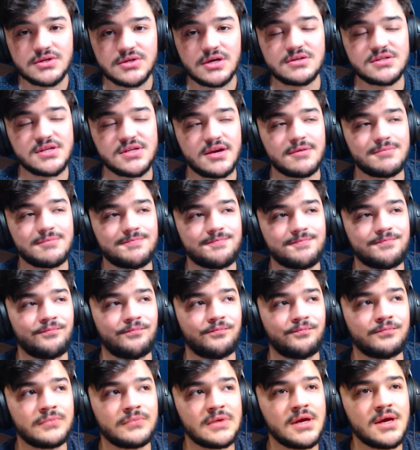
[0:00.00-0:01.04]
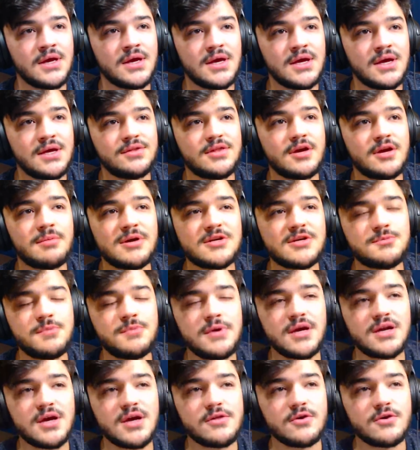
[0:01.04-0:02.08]
I was like, hmm, there must be
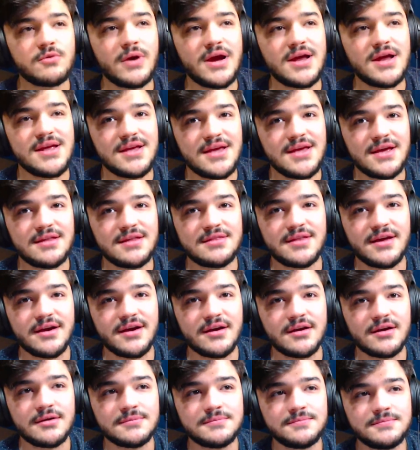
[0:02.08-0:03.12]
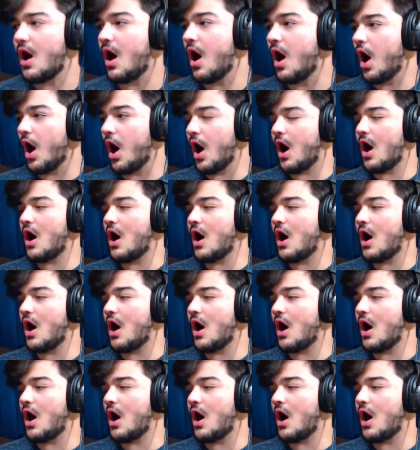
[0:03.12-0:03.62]
another way to get there. Uh,